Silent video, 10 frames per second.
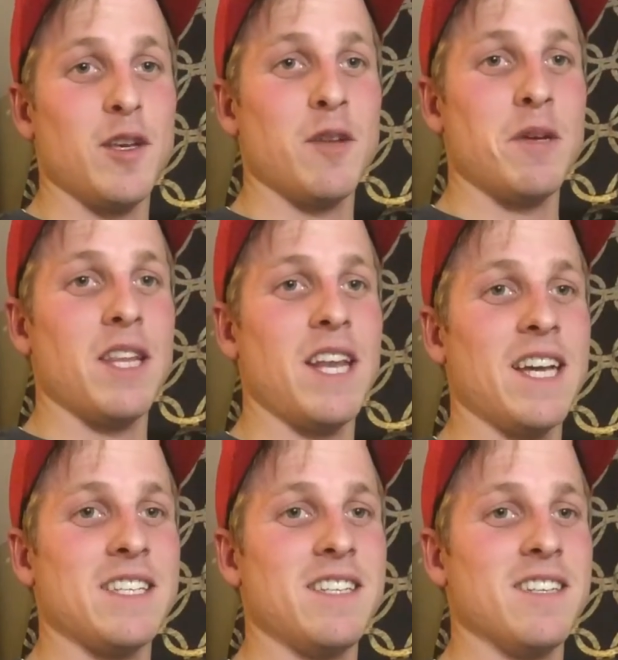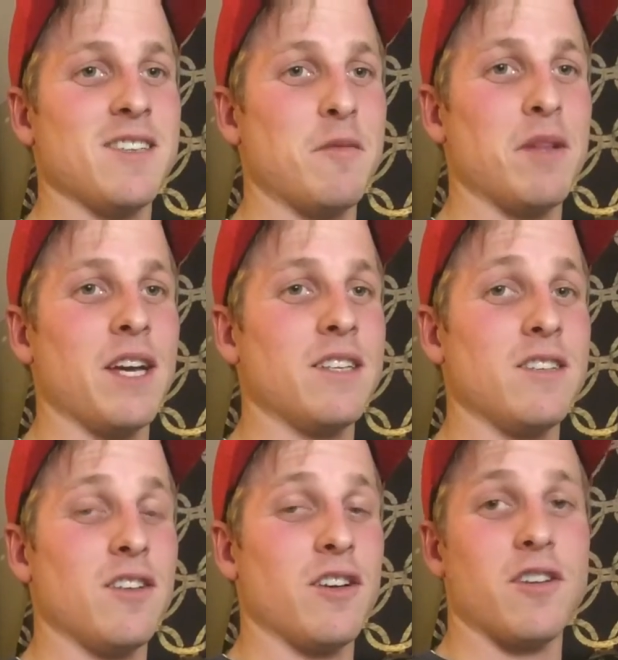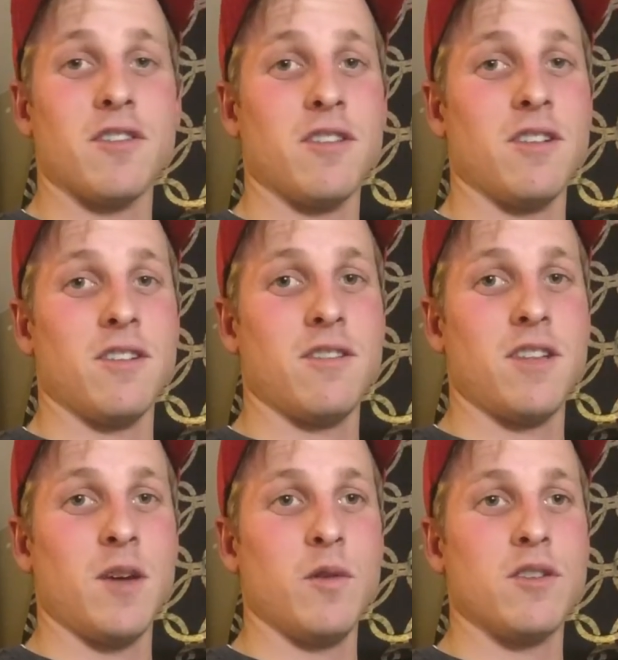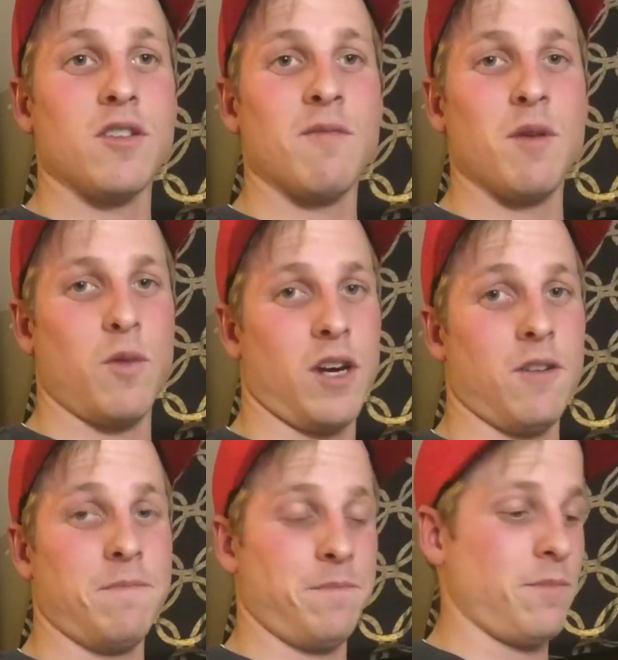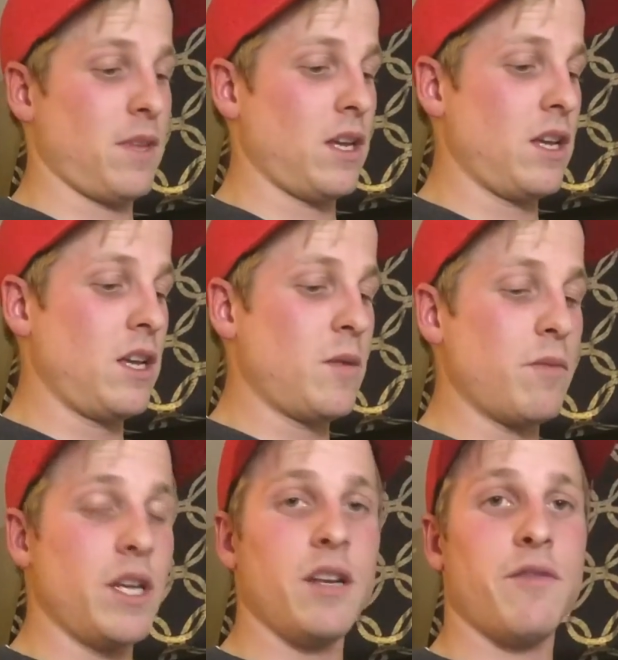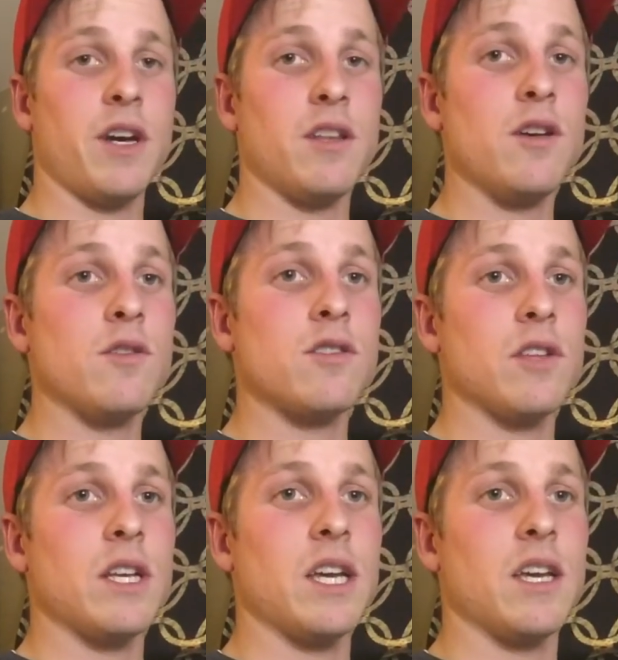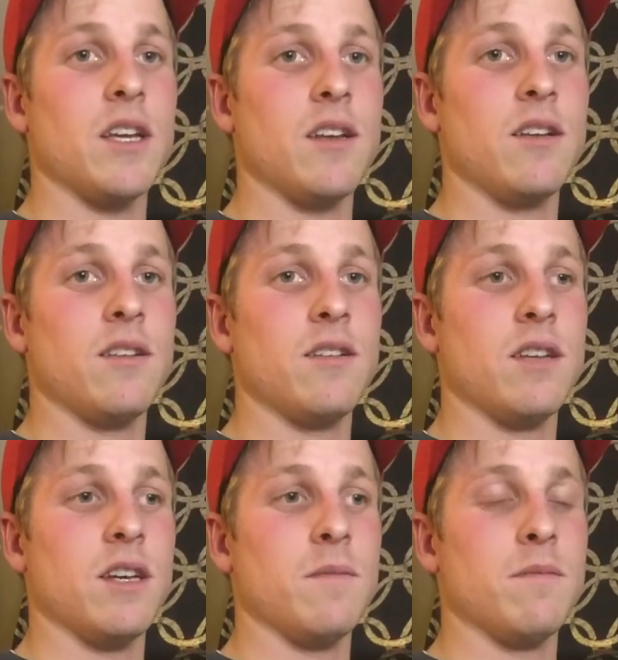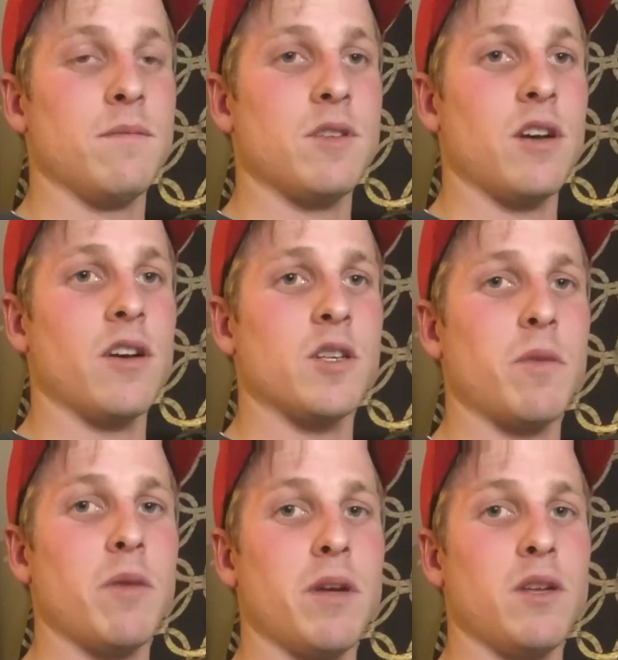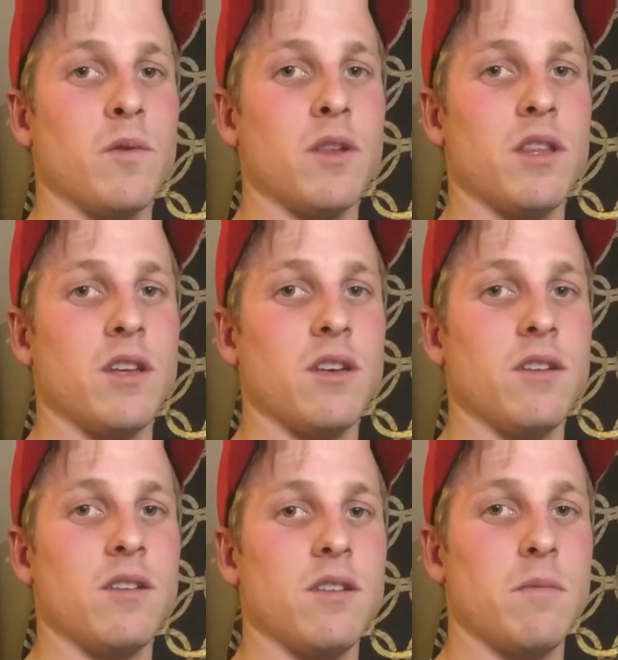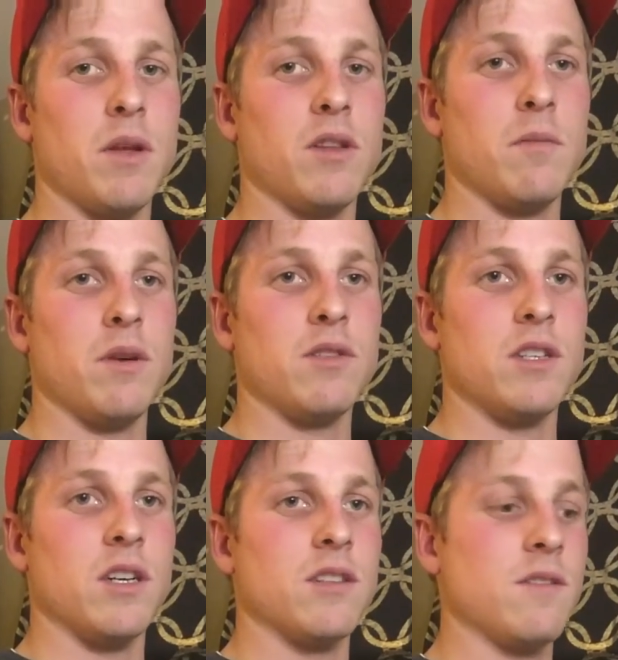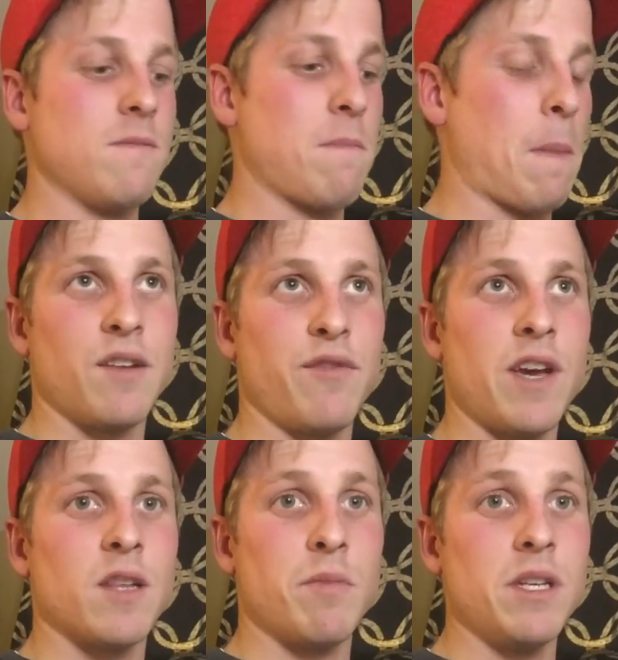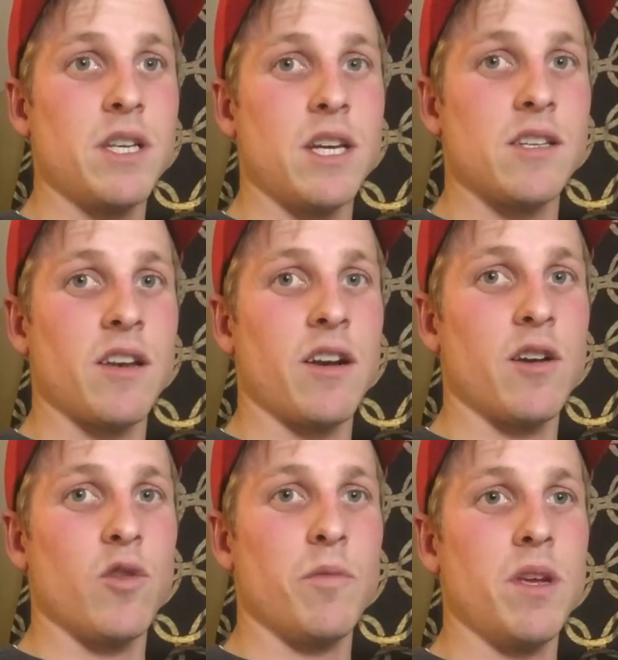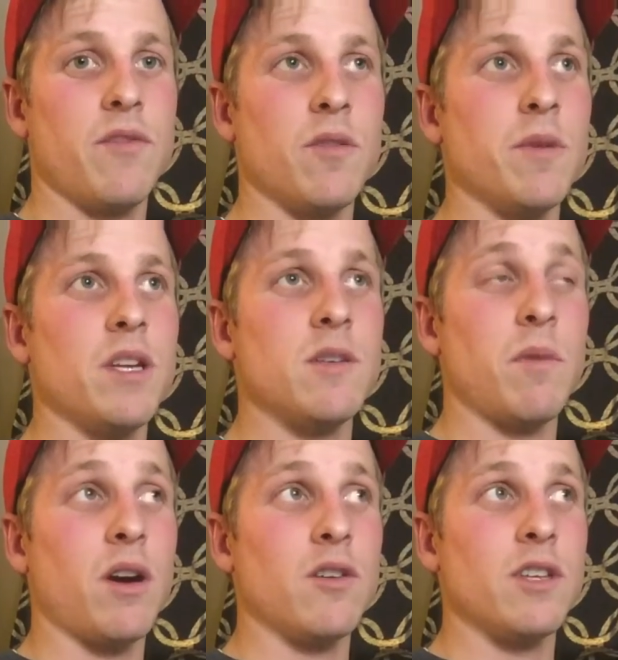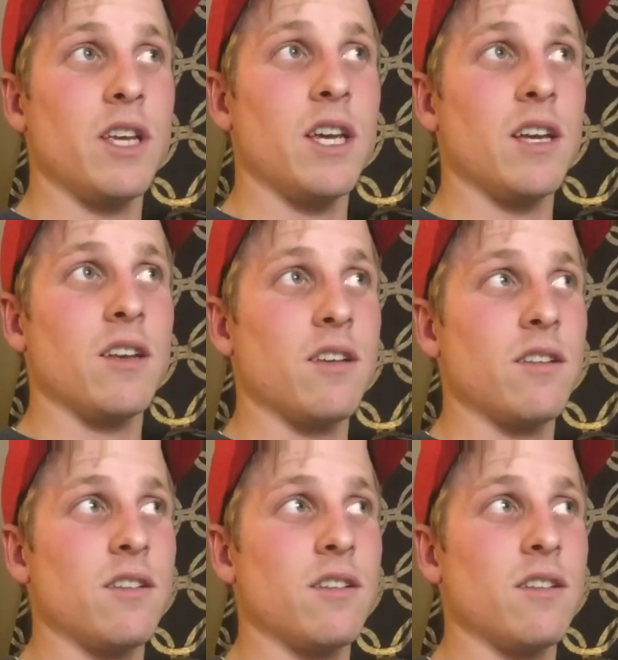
so they could be the nastiest appliances on earth and they would serve me well. But I need to find those so that I can um, start experimenting with the, the melted milk jugs. In fact, the best case scenario would be for me tomorrow to get